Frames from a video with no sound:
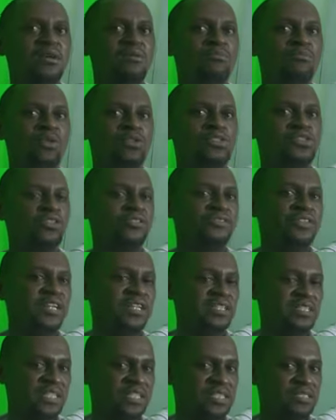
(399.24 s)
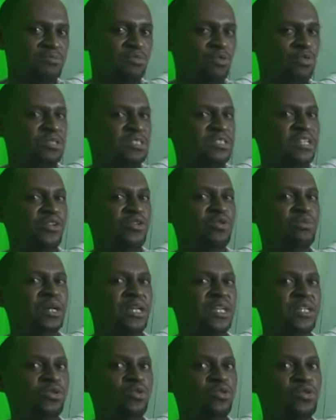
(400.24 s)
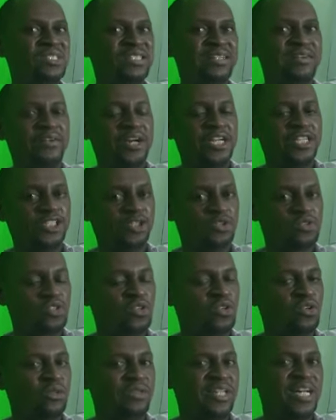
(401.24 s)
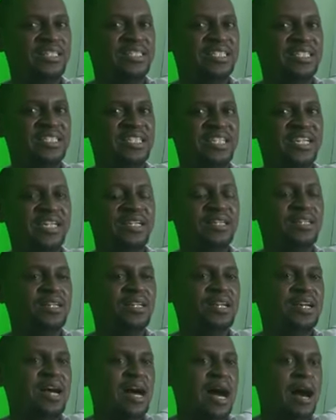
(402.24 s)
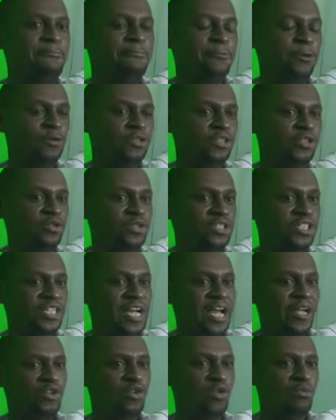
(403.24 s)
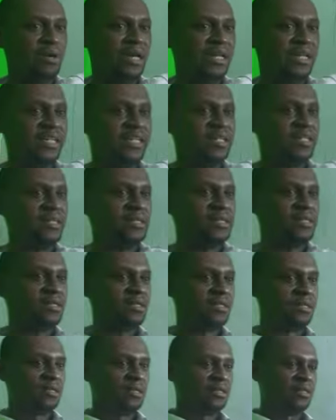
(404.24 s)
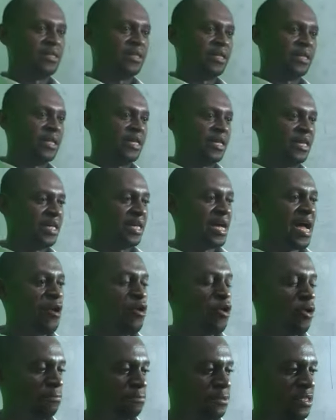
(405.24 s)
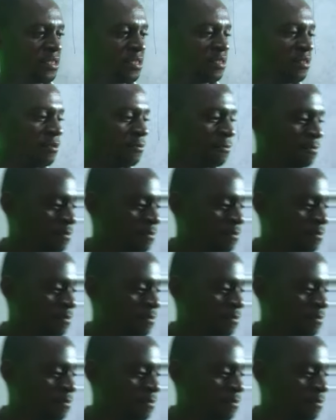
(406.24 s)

most of the textbooks they normally use ratio. So that is the approach which I normally adopt.